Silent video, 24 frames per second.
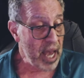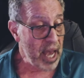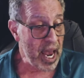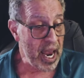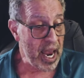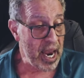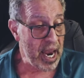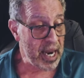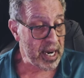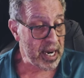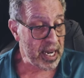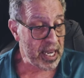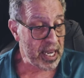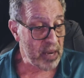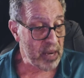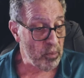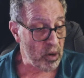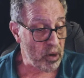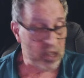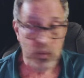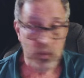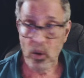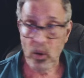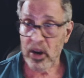and he,
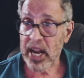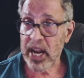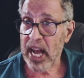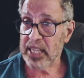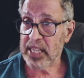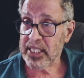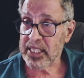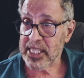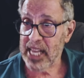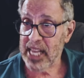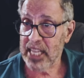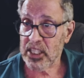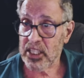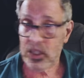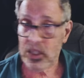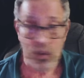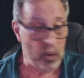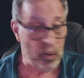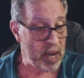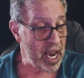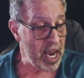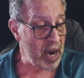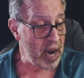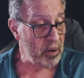his workouts last
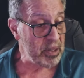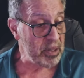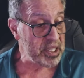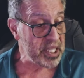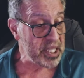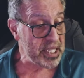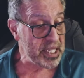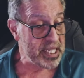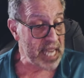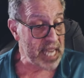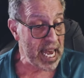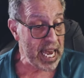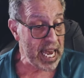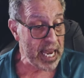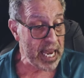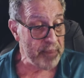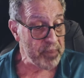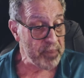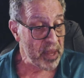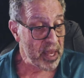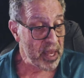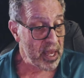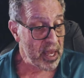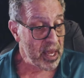three hours a
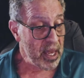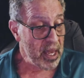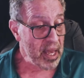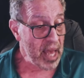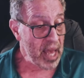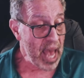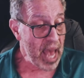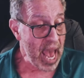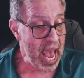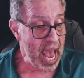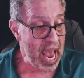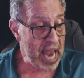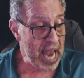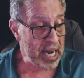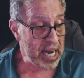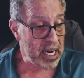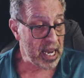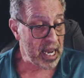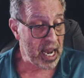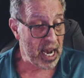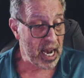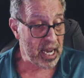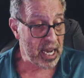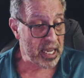day.
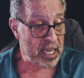And